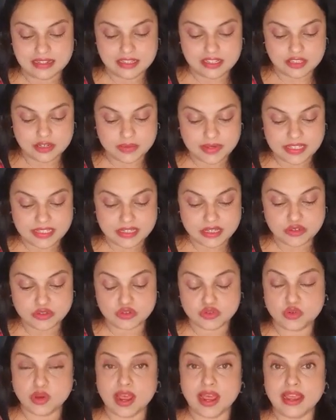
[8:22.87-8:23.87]
So it's a
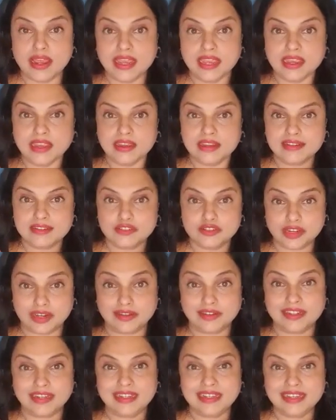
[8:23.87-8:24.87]
dry
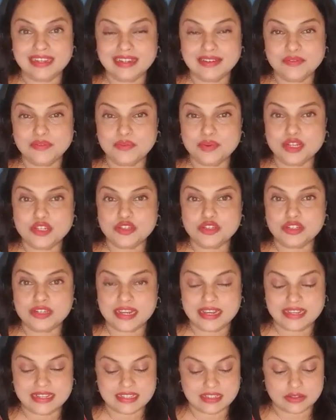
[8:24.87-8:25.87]
chutney which
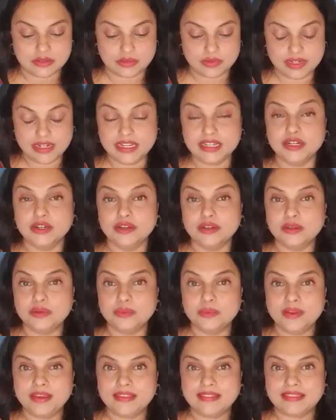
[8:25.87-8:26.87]
tastes really good
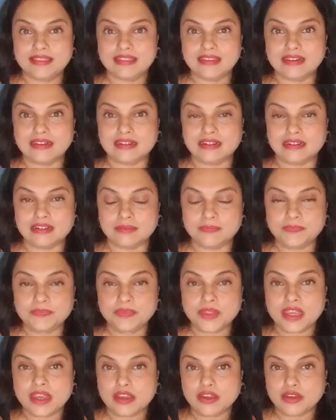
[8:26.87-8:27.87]
with
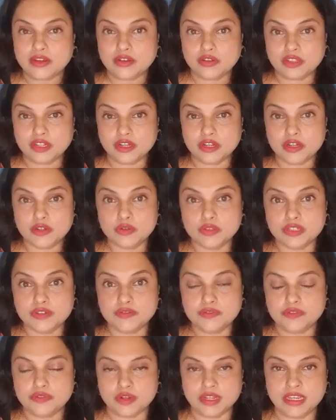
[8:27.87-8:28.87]
the
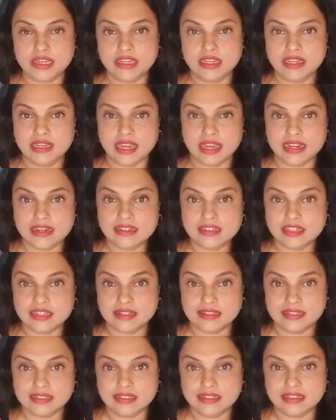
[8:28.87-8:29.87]
gluten-free
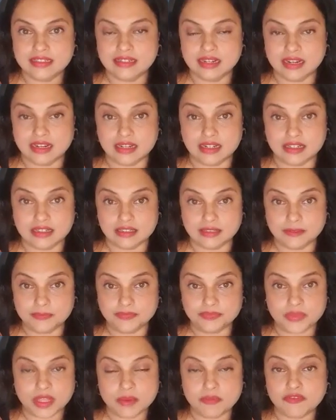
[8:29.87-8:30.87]
Indian
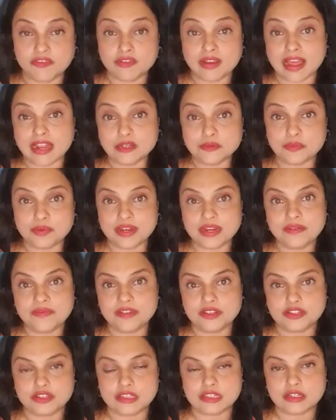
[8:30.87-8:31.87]
flatbread,
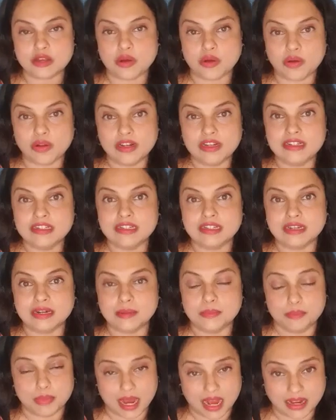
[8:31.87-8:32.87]
which is called
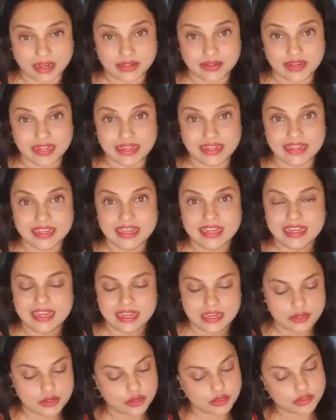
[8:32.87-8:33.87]
Bhakri.
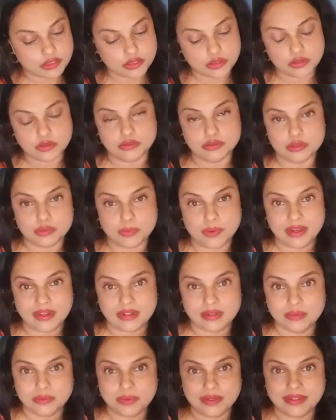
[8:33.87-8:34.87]
It also goes
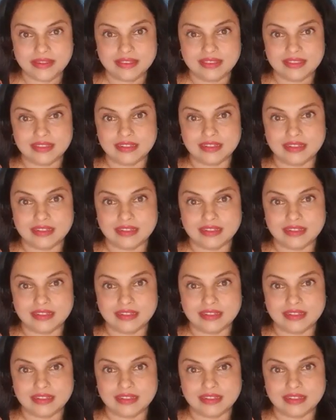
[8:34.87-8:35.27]
well with